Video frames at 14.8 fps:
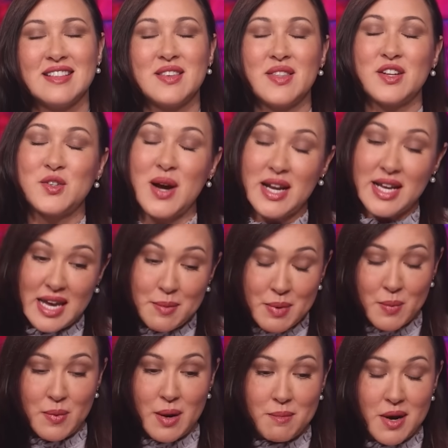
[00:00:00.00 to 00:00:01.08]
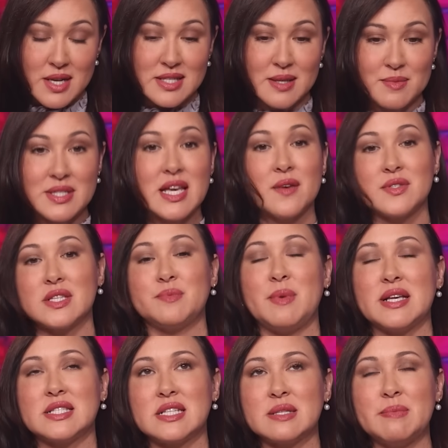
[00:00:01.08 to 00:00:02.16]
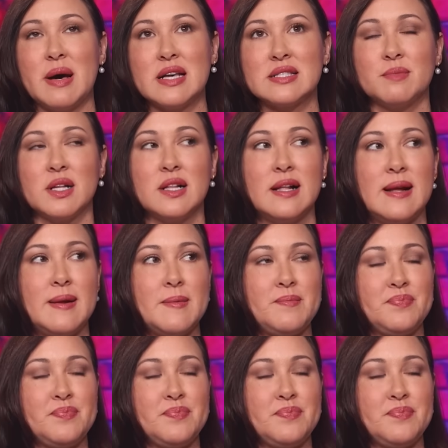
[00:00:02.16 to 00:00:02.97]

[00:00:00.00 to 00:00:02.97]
So they try to keep it amongst themselves as best as possible.